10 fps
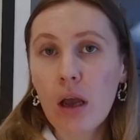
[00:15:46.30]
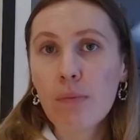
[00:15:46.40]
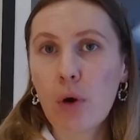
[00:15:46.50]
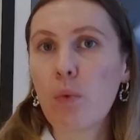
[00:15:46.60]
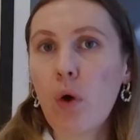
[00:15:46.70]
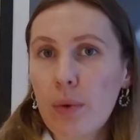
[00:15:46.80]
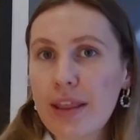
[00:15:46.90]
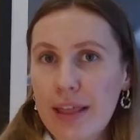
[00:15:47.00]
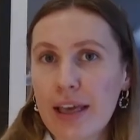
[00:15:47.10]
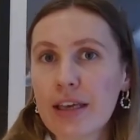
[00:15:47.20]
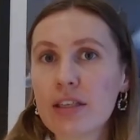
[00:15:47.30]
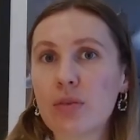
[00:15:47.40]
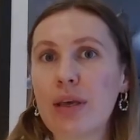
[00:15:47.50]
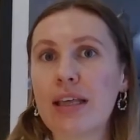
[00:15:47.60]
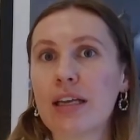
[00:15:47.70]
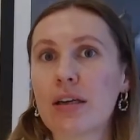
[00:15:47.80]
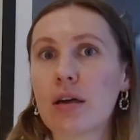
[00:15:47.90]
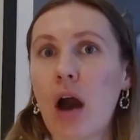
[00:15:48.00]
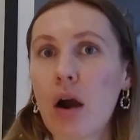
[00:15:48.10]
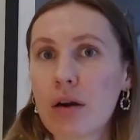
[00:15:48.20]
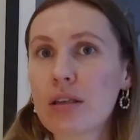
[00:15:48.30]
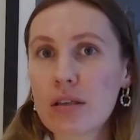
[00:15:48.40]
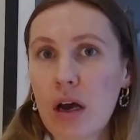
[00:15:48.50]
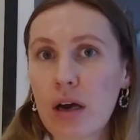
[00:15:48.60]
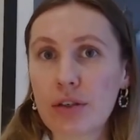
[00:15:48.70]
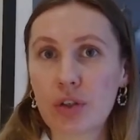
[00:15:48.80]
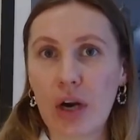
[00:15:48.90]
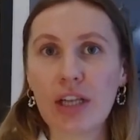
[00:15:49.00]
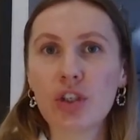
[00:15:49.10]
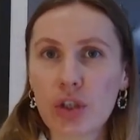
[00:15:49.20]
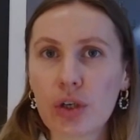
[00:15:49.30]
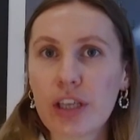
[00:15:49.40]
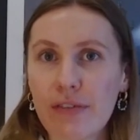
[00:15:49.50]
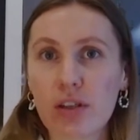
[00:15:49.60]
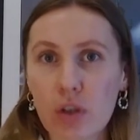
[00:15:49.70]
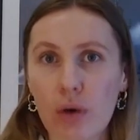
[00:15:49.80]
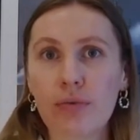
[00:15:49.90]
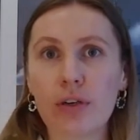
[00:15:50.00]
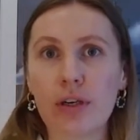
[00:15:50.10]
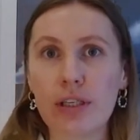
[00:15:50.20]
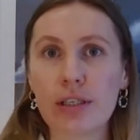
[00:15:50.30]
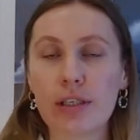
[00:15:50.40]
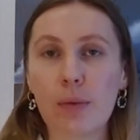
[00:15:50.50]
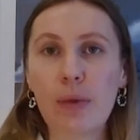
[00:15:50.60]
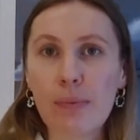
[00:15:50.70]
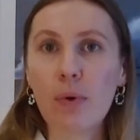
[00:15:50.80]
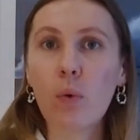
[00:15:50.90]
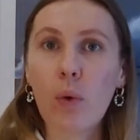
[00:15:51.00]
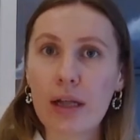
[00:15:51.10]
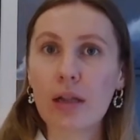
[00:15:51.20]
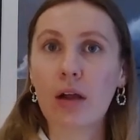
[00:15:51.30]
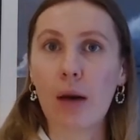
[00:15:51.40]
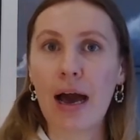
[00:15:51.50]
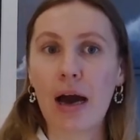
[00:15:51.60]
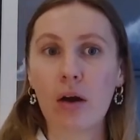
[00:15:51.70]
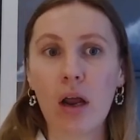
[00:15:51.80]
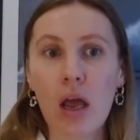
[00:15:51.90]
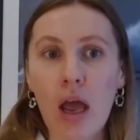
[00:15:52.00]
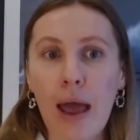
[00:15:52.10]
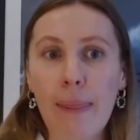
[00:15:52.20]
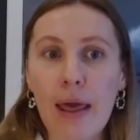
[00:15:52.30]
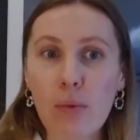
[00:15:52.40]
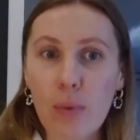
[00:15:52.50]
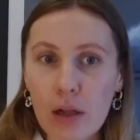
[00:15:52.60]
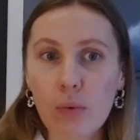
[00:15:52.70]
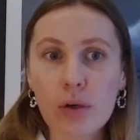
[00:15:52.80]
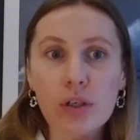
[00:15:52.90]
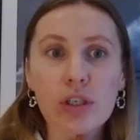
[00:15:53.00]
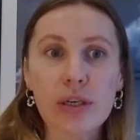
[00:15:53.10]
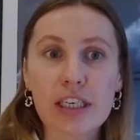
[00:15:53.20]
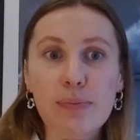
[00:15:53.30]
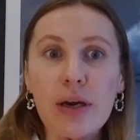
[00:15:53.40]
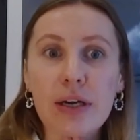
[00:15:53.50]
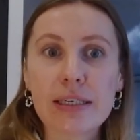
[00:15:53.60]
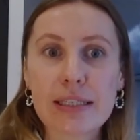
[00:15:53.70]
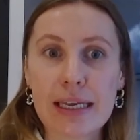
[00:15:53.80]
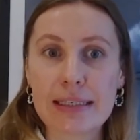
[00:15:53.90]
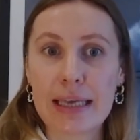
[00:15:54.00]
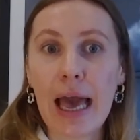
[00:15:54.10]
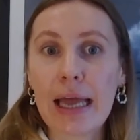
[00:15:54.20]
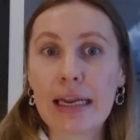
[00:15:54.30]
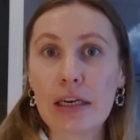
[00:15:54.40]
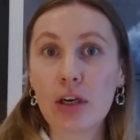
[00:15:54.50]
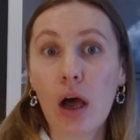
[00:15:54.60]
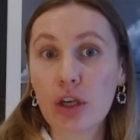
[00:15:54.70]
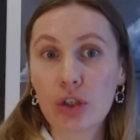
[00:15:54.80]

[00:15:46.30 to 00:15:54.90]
But what we think is we think current societal trends should give us confidence that people will come out and they will want to experience things again in large